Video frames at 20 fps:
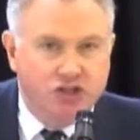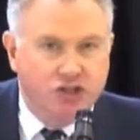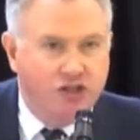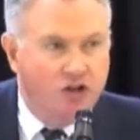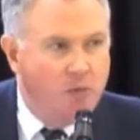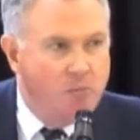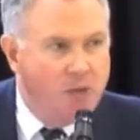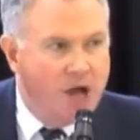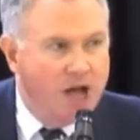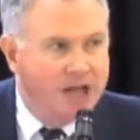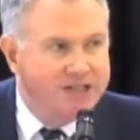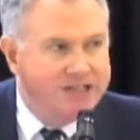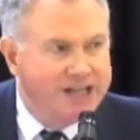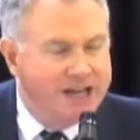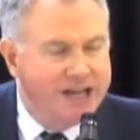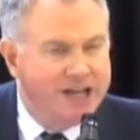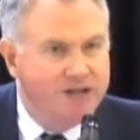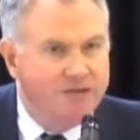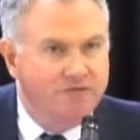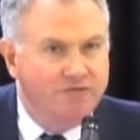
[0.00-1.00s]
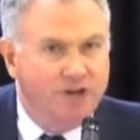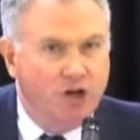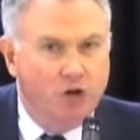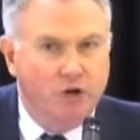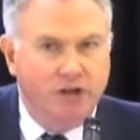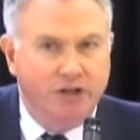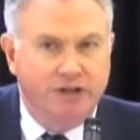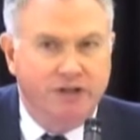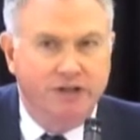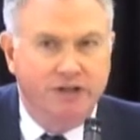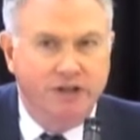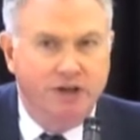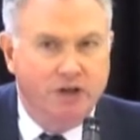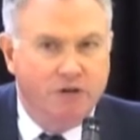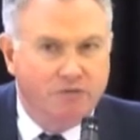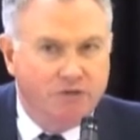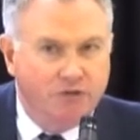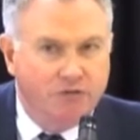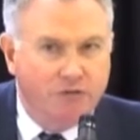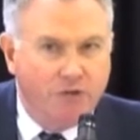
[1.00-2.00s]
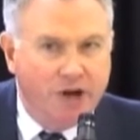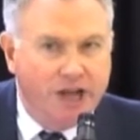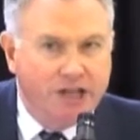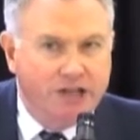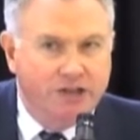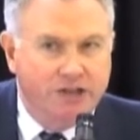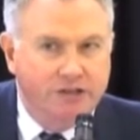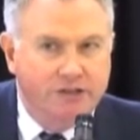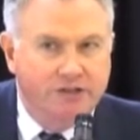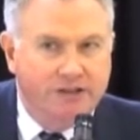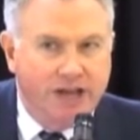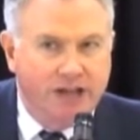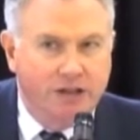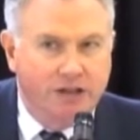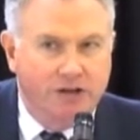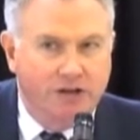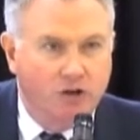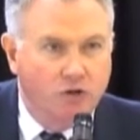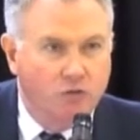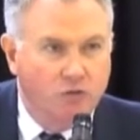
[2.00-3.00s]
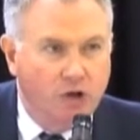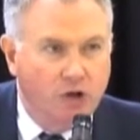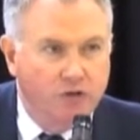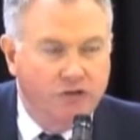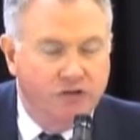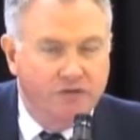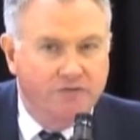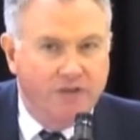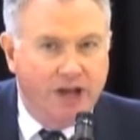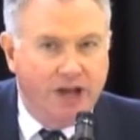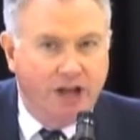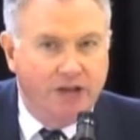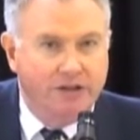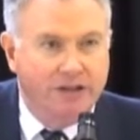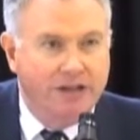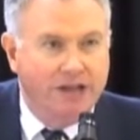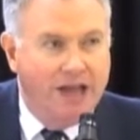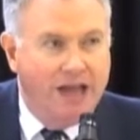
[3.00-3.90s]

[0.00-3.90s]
you know, Montana voted for Franklin Delano Roosevelt